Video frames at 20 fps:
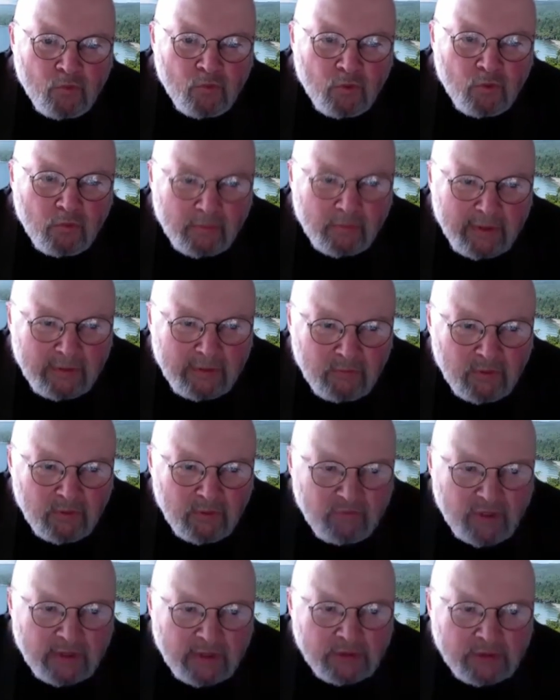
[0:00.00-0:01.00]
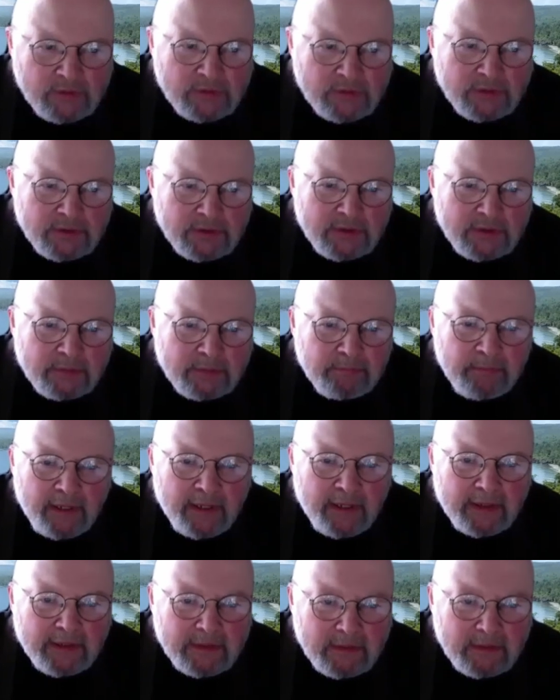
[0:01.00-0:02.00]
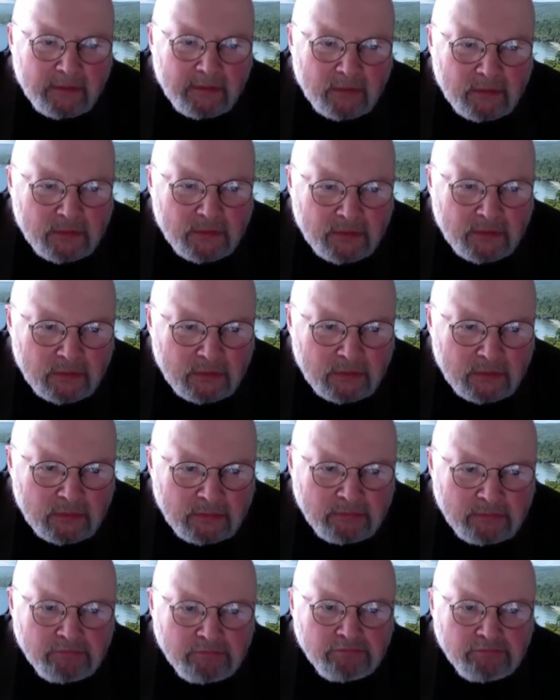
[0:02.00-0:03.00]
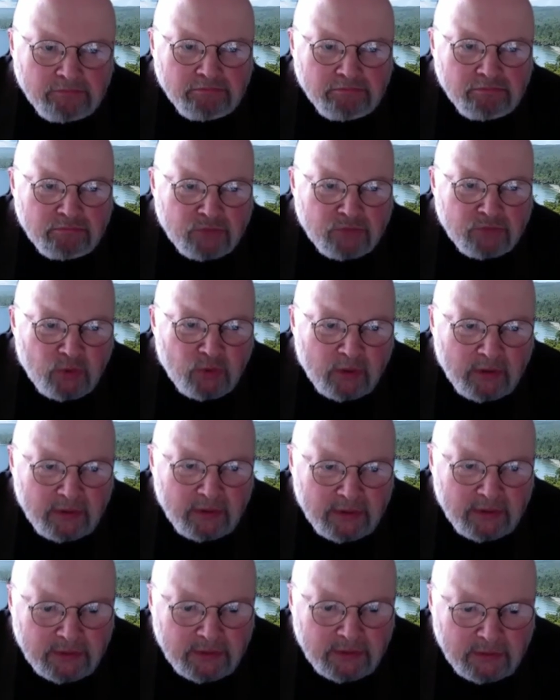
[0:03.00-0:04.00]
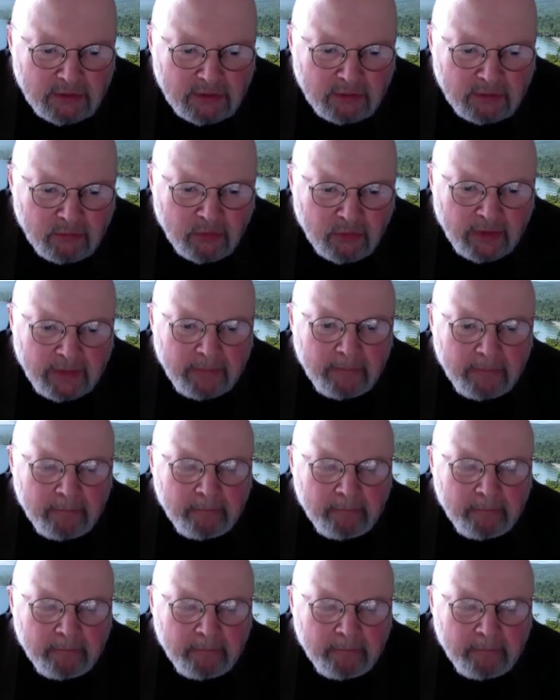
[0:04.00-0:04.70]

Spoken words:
Or get revenge, get back at those who shorted us in some way.